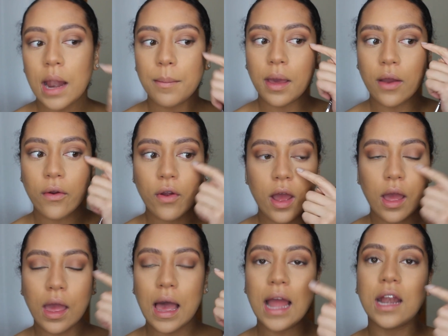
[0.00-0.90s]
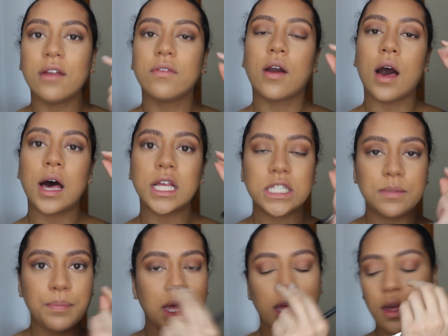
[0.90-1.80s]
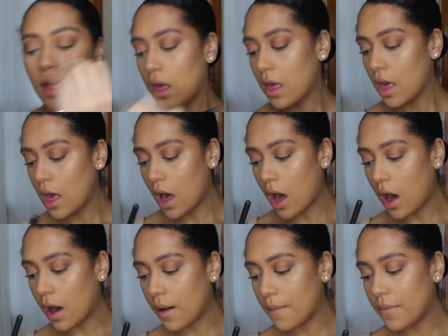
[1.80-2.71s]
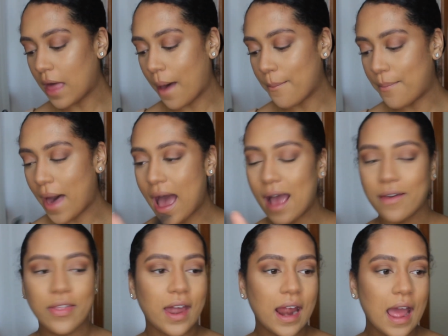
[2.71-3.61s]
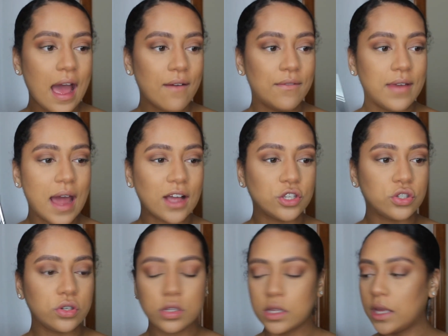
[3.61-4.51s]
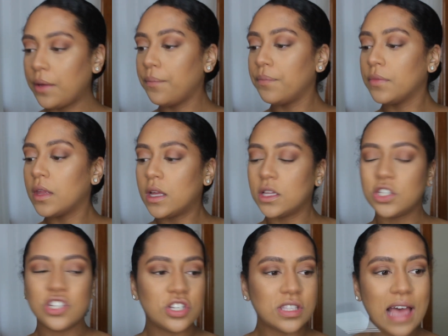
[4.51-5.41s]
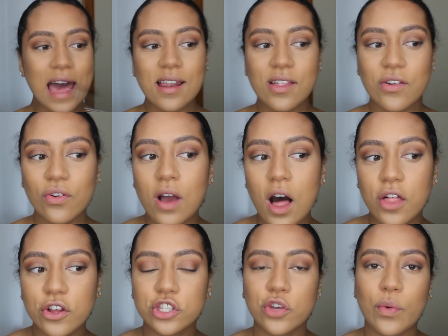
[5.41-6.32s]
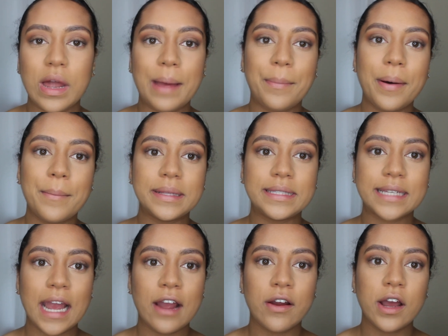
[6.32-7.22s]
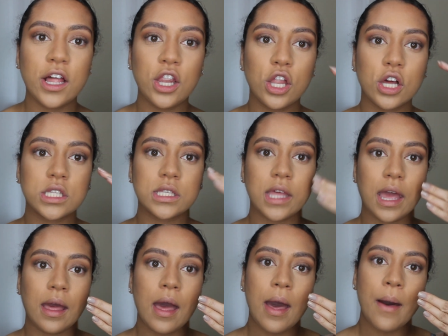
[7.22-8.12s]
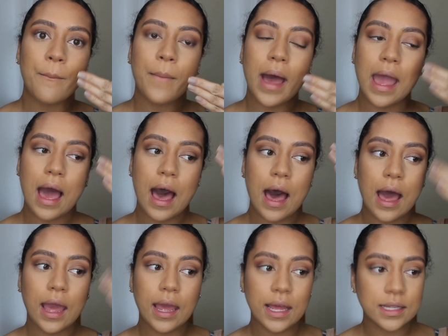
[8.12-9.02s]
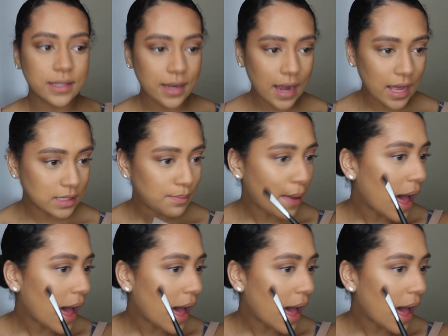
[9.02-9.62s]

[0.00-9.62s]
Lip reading: And I'm kind of cusping that bag that I have naturally to just add a little color, so when I put mascara, it looks like my eye isn't as